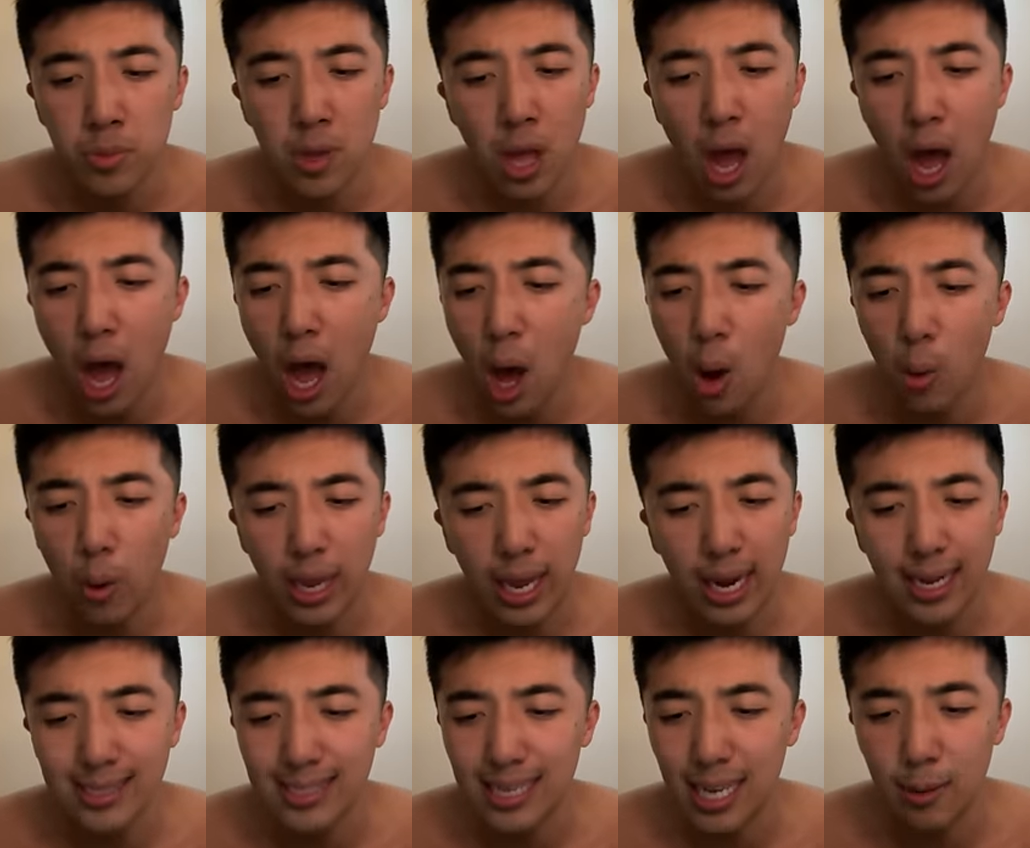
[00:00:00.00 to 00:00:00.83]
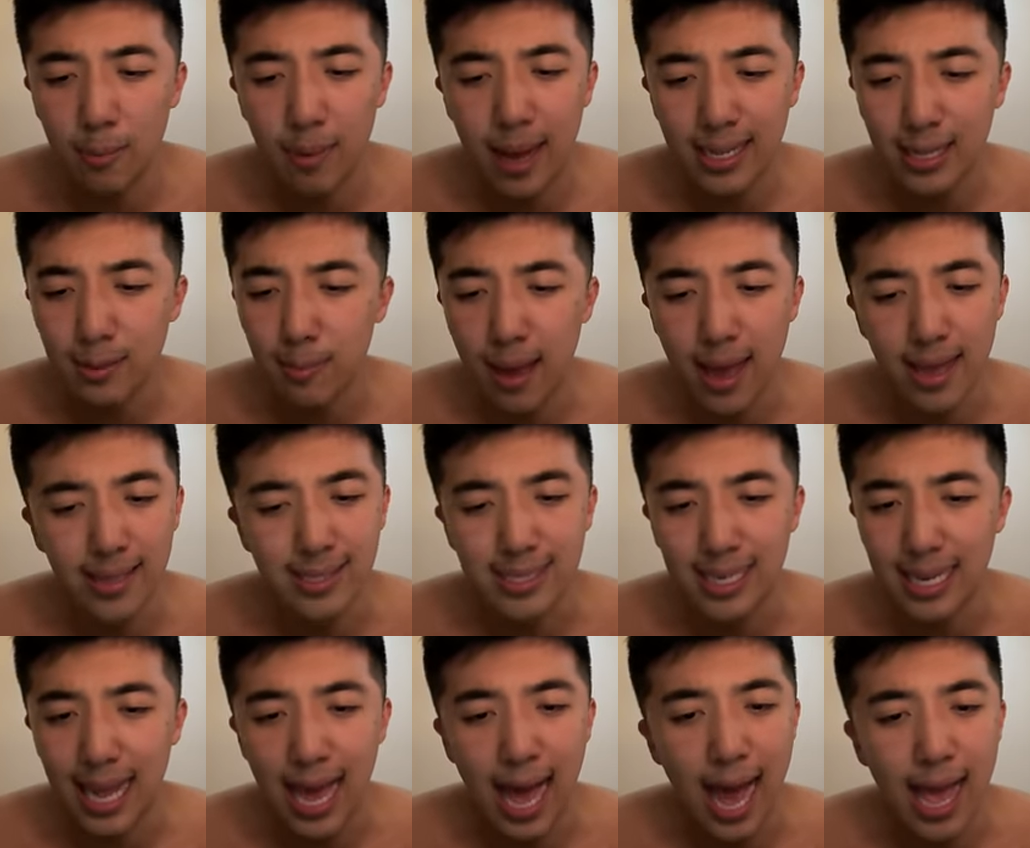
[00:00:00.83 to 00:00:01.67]
No, we gotta send him back to Man
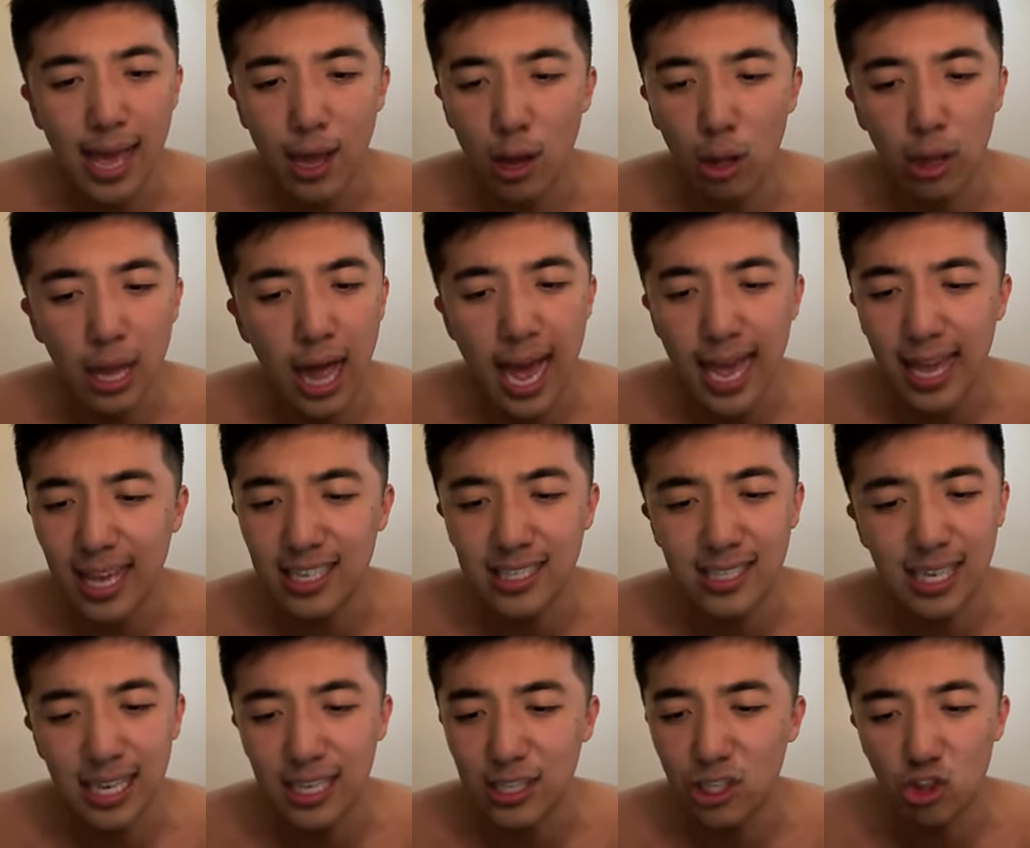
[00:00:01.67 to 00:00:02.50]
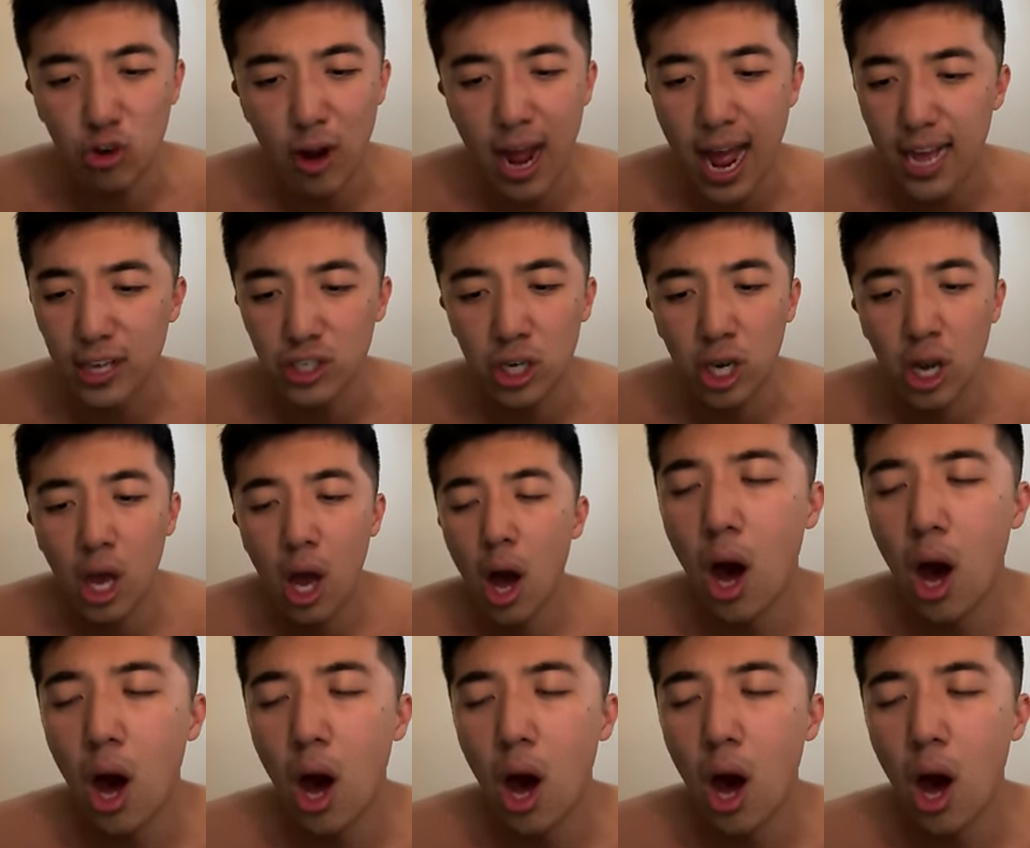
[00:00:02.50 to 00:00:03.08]
City. I ain't gonna lie, he's, he's trash.